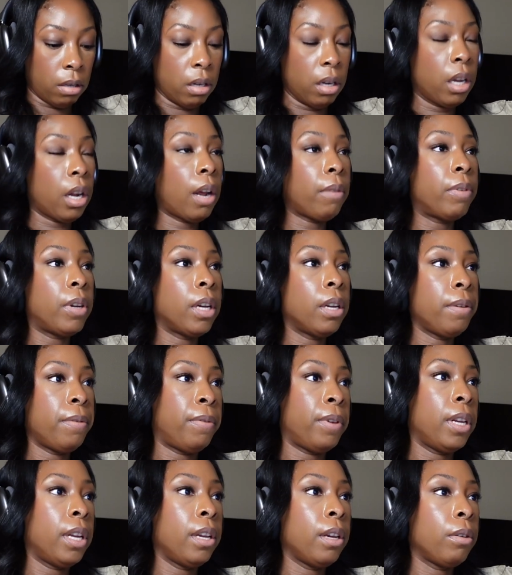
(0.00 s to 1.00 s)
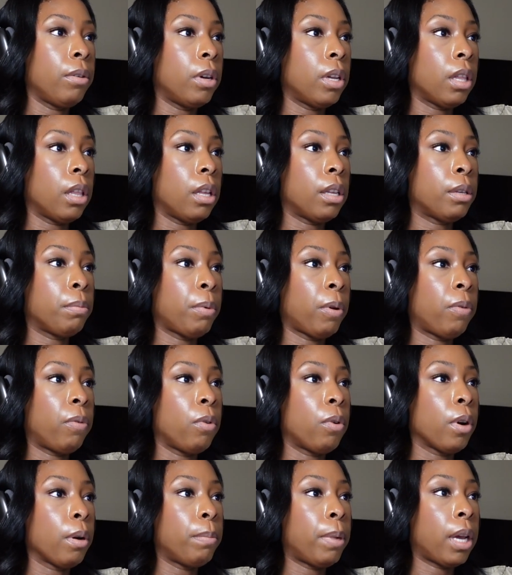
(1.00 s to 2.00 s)
and I've done a video on this
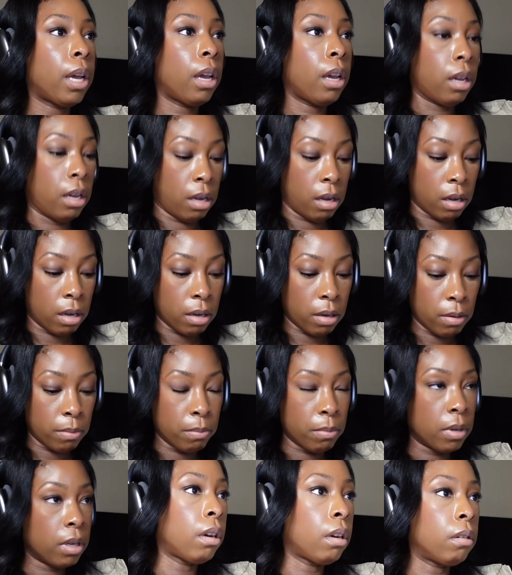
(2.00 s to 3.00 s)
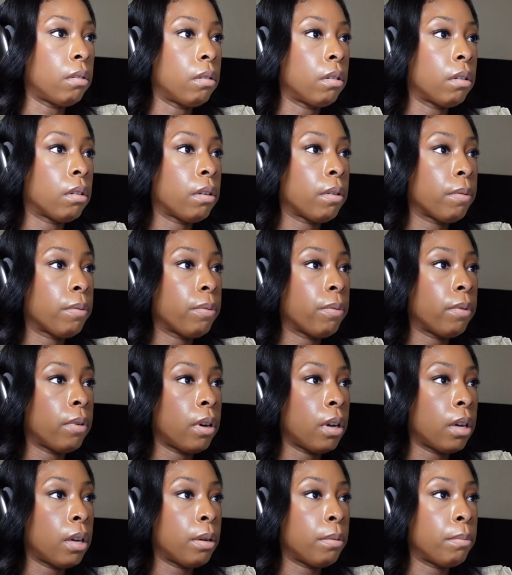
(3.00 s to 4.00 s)
before, but, um, oh, hold on,
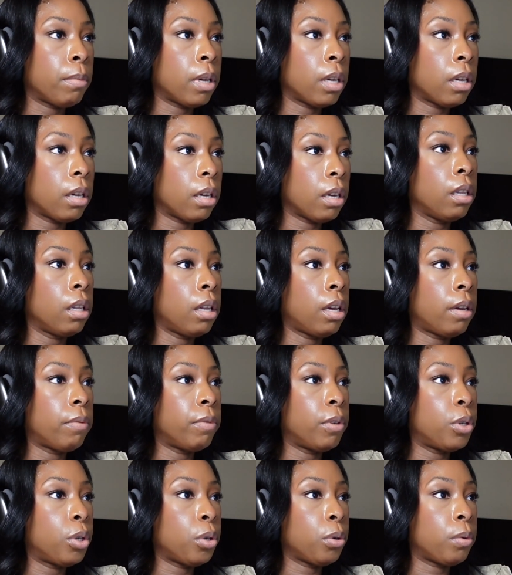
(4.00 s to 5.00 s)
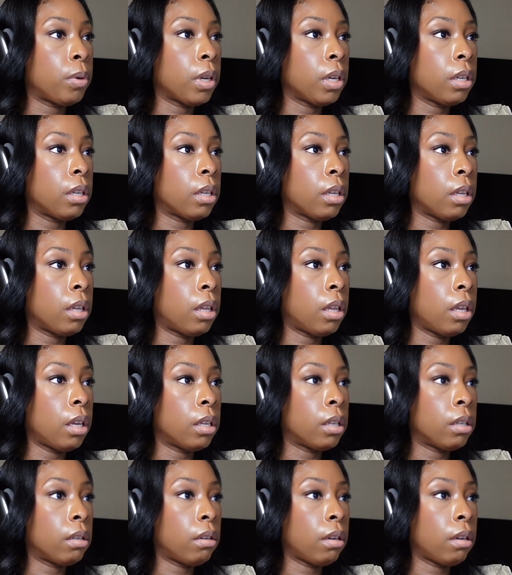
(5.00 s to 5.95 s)
from left join to this